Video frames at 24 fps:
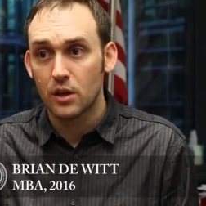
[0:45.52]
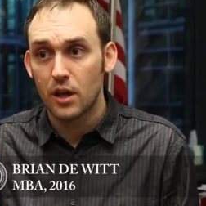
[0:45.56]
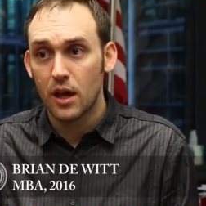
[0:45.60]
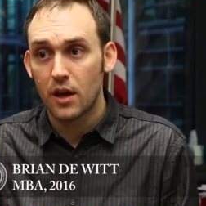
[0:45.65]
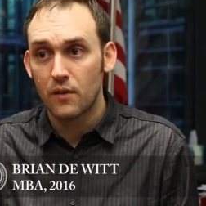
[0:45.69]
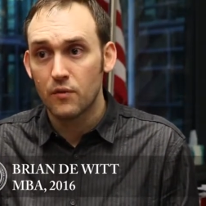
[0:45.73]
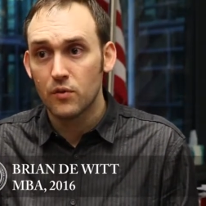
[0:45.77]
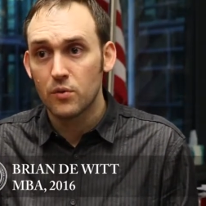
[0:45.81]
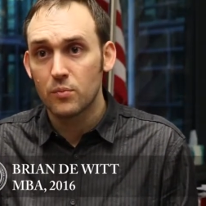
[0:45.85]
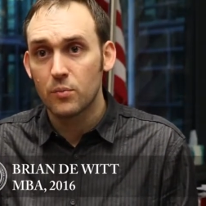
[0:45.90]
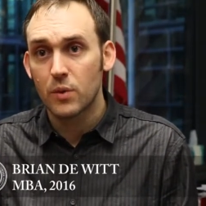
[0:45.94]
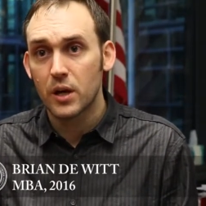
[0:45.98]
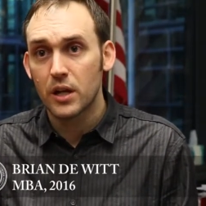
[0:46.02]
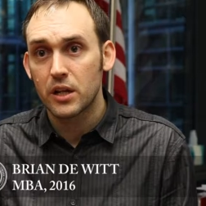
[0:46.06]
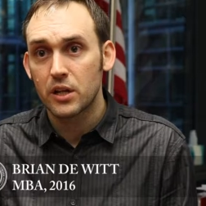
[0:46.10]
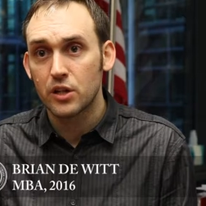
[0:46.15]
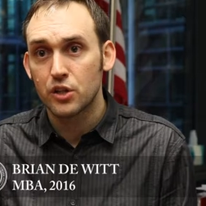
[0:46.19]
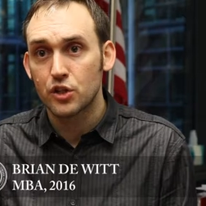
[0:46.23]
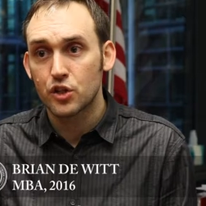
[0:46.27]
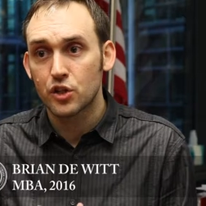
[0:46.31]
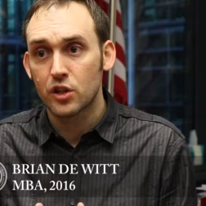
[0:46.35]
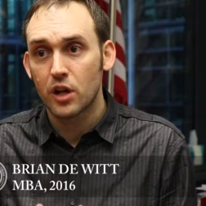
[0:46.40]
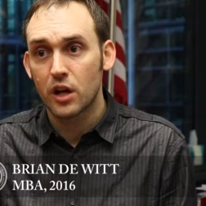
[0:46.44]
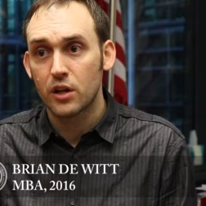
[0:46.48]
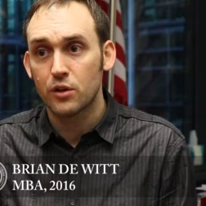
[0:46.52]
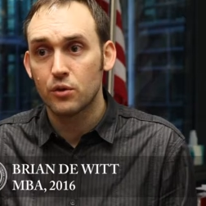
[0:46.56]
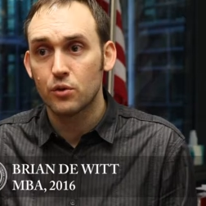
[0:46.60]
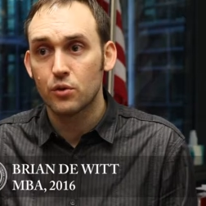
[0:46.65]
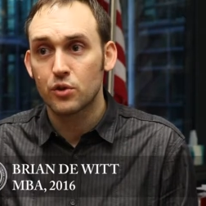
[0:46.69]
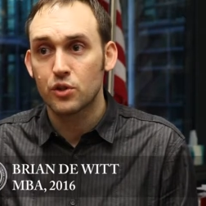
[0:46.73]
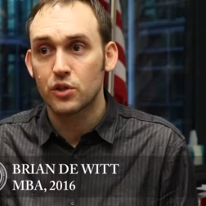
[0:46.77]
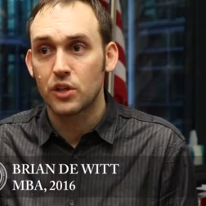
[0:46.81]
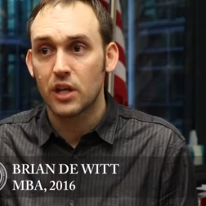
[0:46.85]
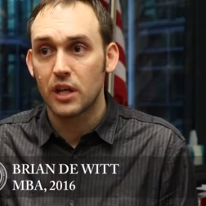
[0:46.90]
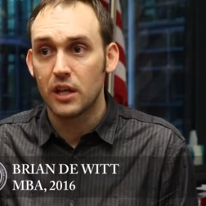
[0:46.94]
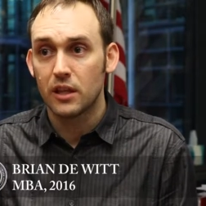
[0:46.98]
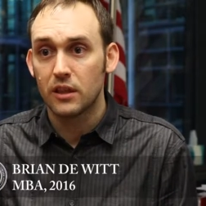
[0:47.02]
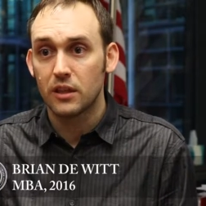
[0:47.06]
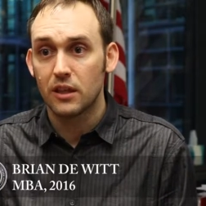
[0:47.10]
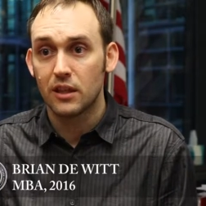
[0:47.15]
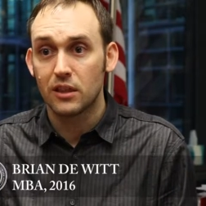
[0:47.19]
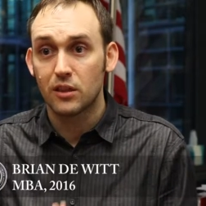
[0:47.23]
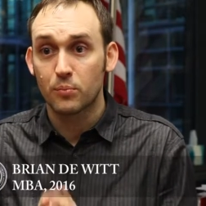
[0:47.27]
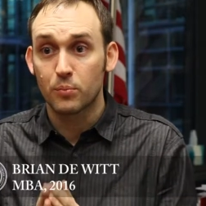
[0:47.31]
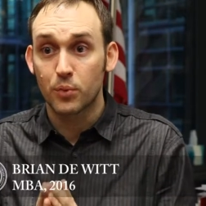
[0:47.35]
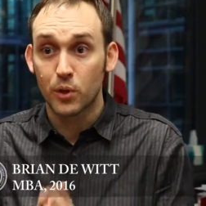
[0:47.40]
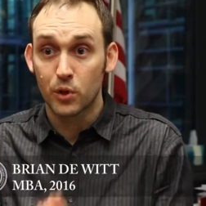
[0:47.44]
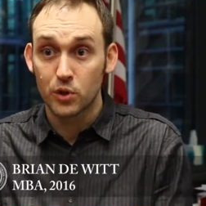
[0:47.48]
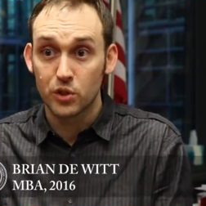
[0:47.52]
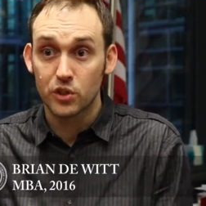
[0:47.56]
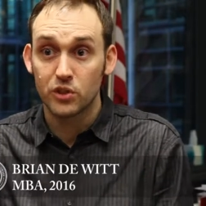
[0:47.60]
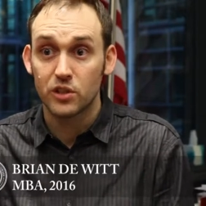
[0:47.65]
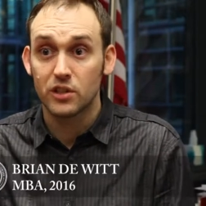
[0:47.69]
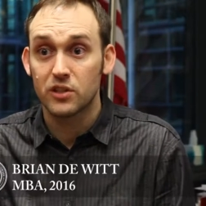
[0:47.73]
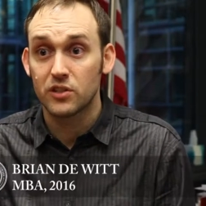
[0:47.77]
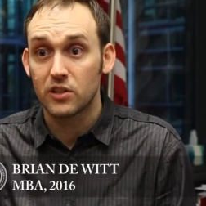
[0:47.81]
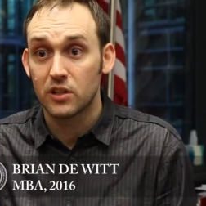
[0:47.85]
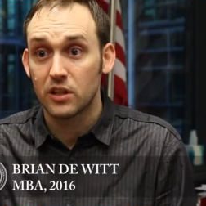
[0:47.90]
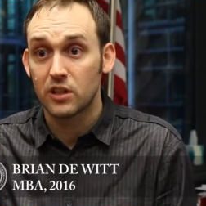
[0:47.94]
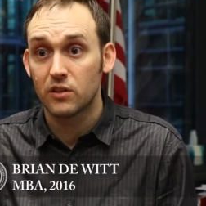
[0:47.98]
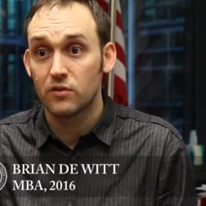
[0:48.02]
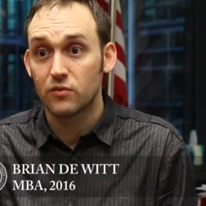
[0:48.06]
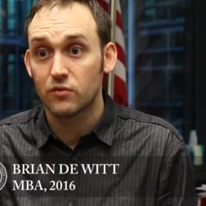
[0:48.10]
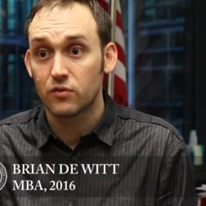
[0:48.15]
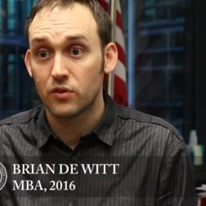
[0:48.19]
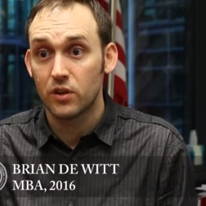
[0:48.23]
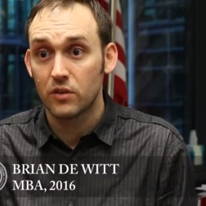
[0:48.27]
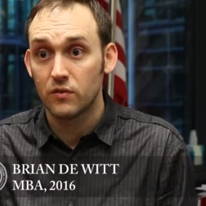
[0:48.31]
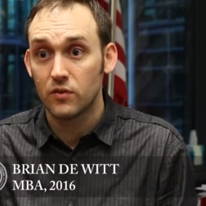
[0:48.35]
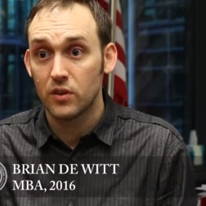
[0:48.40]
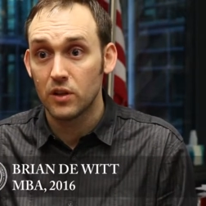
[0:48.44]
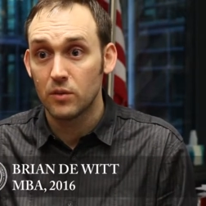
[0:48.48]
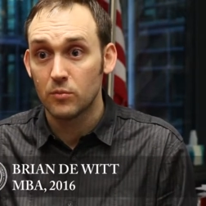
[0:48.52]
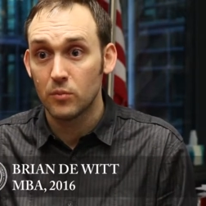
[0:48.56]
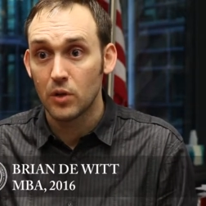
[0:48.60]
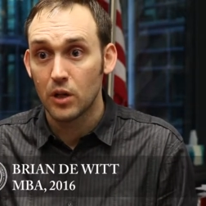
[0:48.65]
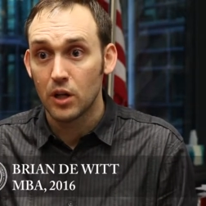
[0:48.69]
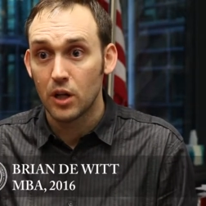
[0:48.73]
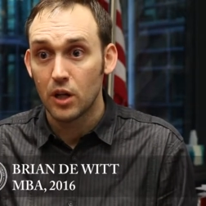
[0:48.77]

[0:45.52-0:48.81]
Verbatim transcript: Everybody should understand that the person that's sitting in front of them,